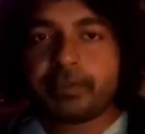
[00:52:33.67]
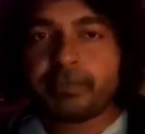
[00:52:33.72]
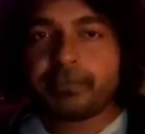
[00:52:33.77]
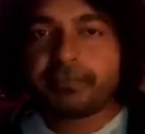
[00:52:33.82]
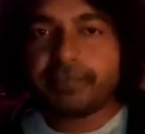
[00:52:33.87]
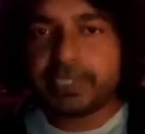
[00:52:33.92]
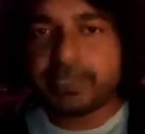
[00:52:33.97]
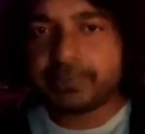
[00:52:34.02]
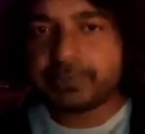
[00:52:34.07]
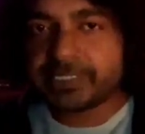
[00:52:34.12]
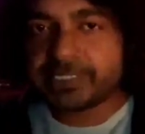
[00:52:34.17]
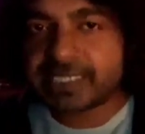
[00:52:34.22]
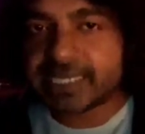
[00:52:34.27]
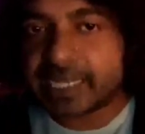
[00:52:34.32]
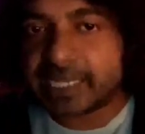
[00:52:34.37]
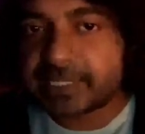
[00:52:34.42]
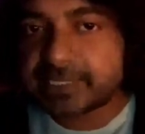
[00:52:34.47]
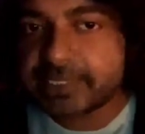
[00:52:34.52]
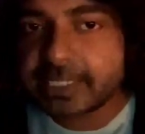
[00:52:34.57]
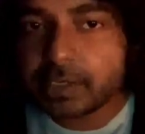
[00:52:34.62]
Film
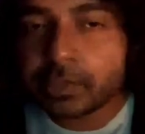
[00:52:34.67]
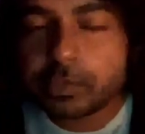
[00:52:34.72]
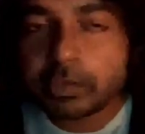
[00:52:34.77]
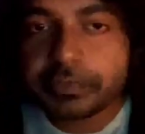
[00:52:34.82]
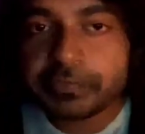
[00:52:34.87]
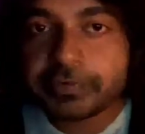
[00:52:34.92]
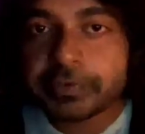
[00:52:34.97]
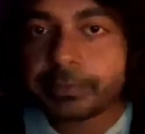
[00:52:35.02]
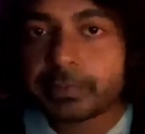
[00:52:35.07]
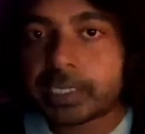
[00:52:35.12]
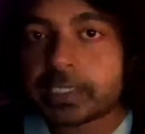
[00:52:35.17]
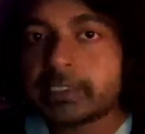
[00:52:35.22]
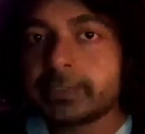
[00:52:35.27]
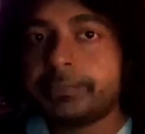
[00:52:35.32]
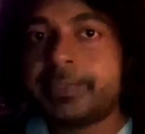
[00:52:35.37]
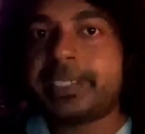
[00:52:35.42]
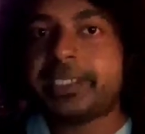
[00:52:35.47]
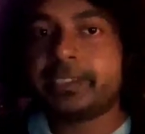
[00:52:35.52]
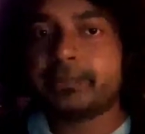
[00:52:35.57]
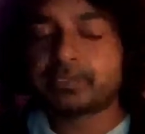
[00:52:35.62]
stands out from other
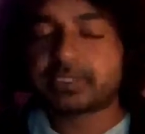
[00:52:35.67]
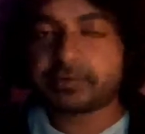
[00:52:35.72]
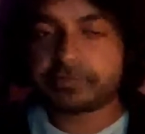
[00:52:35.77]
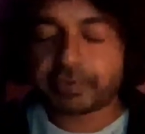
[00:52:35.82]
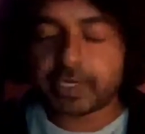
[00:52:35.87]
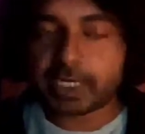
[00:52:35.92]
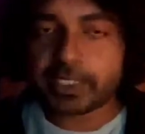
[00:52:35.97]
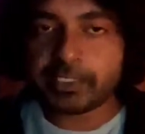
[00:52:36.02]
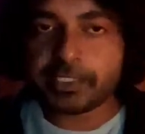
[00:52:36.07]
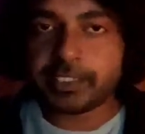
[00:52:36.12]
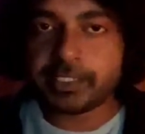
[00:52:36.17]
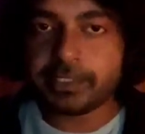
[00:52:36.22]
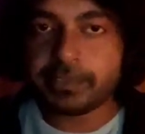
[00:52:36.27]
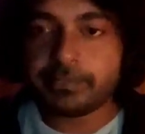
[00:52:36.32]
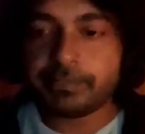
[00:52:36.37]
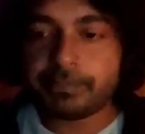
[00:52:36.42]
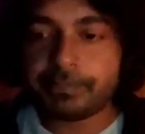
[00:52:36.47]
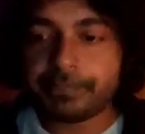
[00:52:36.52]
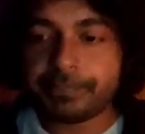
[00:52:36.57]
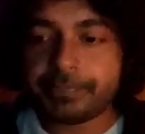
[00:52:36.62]
mediums of art
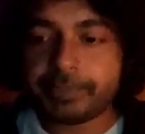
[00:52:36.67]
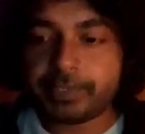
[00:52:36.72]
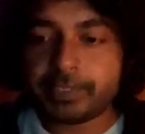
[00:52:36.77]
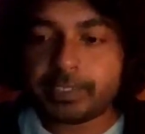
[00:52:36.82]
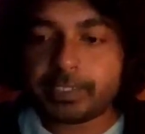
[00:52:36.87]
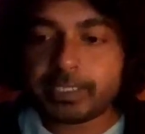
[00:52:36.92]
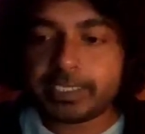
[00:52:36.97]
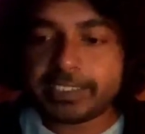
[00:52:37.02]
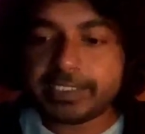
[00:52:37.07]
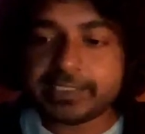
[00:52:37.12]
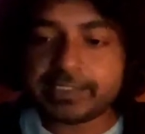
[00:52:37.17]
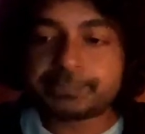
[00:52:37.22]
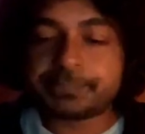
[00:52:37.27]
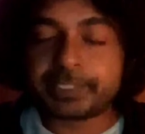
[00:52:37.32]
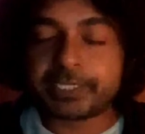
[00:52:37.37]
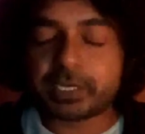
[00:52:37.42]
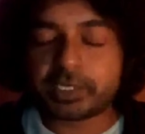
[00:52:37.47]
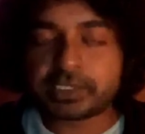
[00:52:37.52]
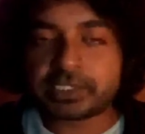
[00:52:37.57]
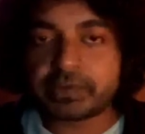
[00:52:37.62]
is
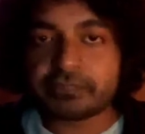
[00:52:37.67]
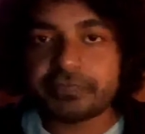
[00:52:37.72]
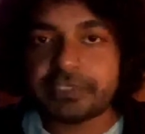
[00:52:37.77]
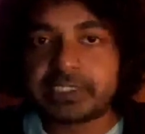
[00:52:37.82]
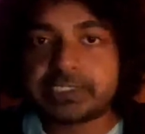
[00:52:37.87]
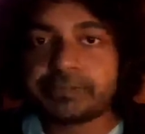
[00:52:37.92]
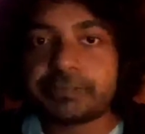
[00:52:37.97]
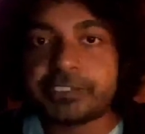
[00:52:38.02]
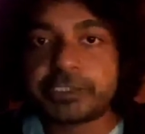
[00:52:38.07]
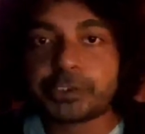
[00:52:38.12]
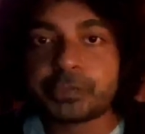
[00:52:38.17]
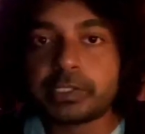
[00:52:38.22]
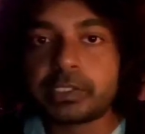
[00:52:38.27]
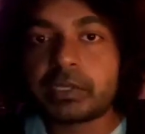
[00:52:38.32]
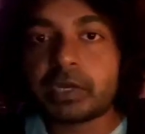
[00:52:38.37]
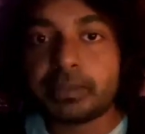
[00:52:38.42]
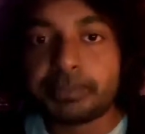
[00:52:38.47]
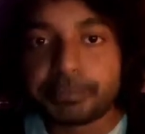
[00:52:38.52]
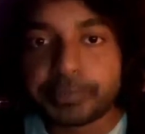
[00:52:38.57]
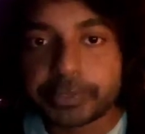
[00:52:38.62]
because of its visual
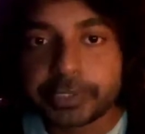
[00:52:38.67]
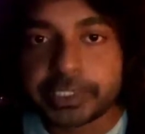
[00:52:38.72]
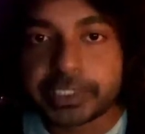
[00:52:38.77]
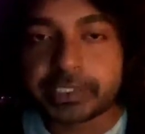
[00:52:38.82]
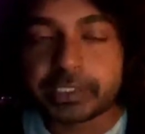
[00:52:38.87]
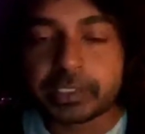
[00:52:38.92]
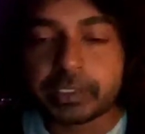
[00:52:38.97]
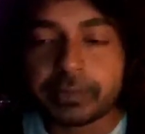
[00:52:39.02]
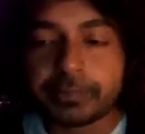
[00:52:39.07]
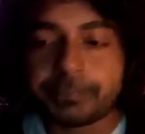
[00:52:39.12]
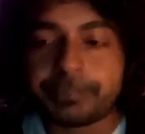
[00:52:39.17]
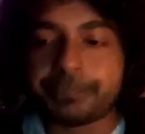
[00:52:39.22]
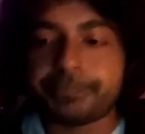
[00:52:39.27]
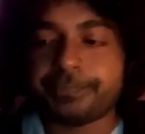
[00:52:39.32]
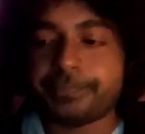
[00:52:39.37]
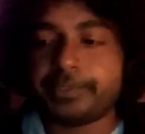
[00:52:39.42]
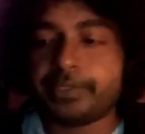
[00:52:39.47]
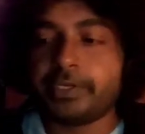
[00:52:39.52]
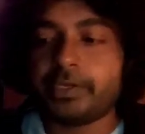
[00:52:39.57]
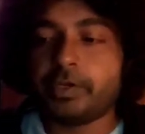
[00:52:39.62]
component,
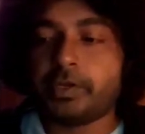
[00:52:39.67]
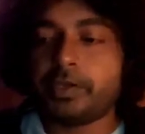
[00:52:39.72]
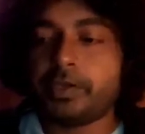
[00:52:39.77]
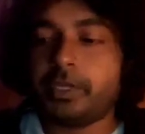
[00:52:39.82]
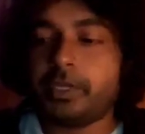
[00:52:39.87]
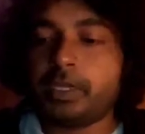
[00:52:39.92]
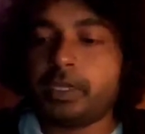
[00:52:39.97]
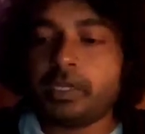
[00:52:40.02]
you know.